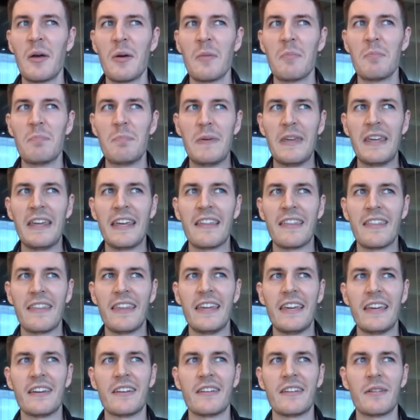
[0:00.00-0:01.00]
being
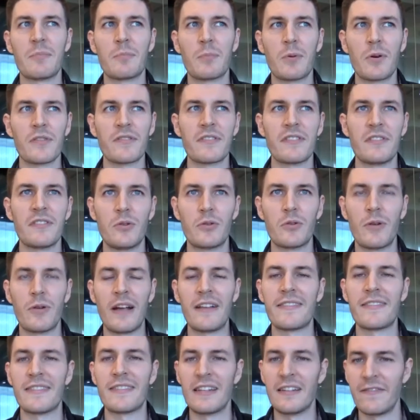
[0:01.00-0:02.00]
the person who
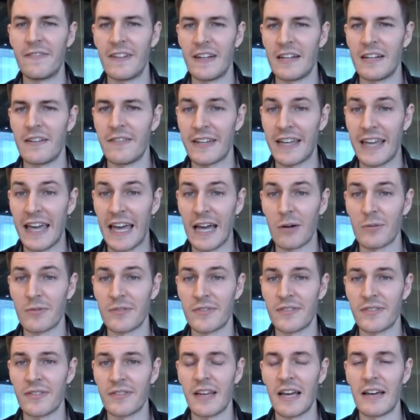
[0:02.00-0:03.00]
creates the definitive
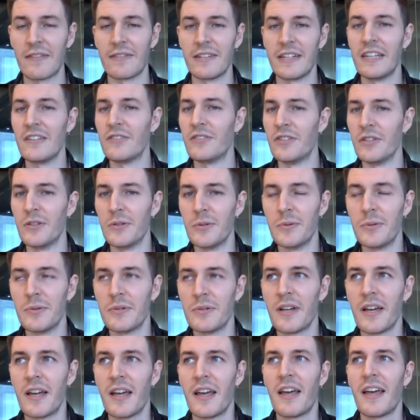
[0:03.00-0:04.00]
account of an issue,
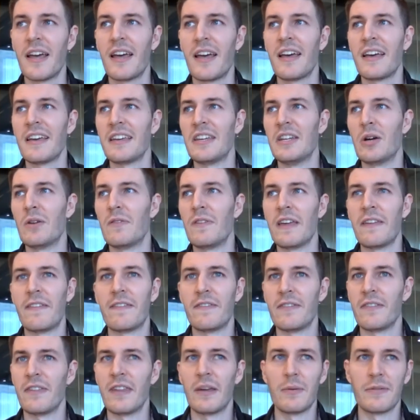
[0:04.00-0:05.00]
you know, if
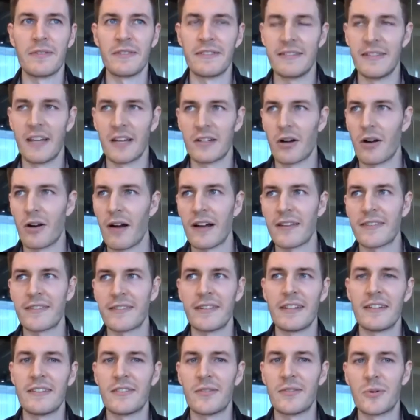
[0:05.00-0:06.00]
it was a car
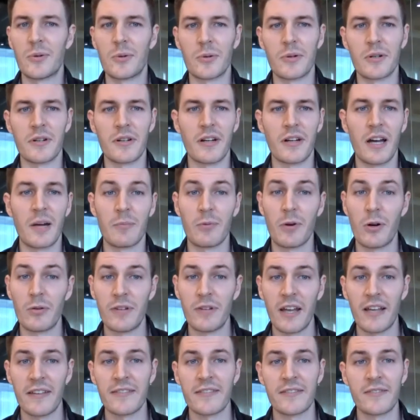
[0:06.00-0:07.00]
accident or a
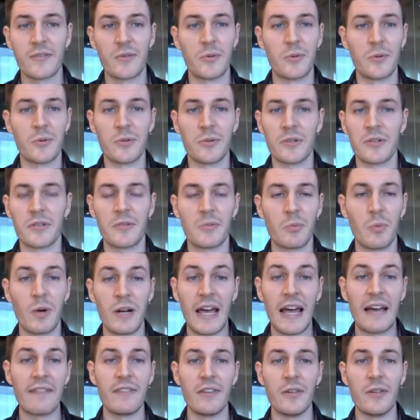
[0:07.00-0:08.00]
protest or what
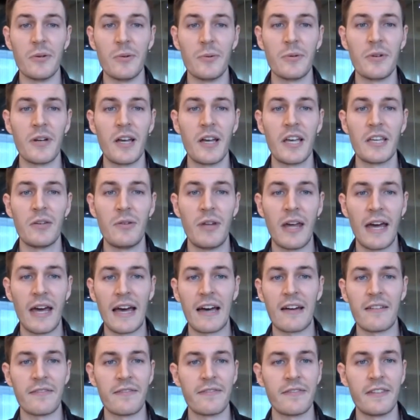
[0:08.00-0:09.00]
have you, you'd
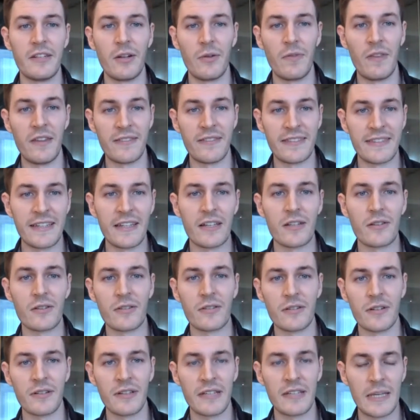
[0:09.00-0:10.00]
have, you know, these
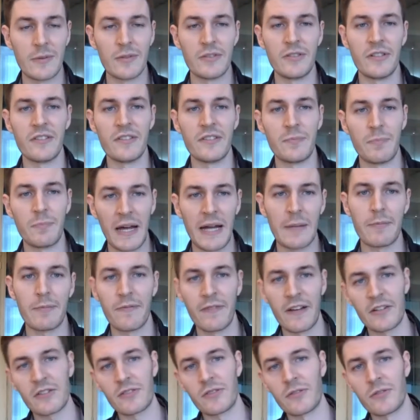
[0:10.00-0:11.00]
singular images by a
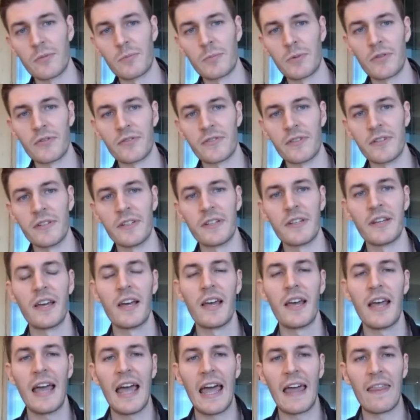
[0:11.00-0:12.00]
professional person,
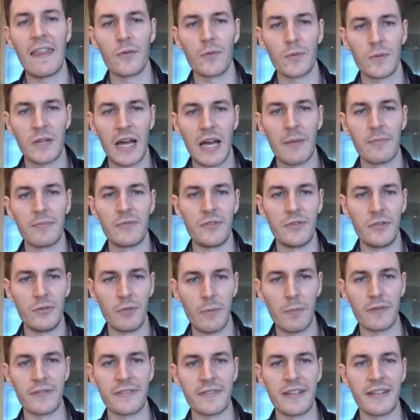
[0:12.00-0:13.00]
and those would come to
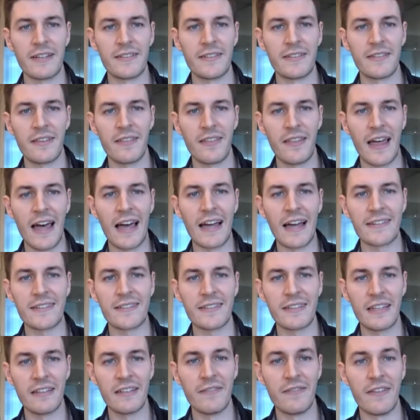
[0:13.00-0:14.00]
represent that
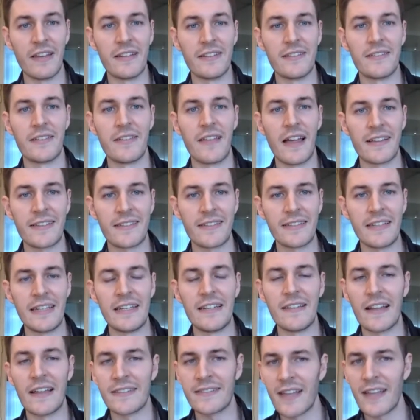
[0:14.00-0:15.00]
event, that scene,
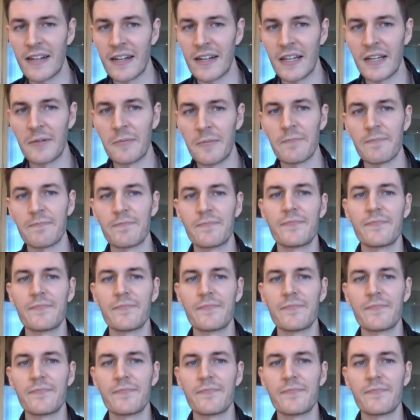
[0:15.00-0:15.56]
that setting.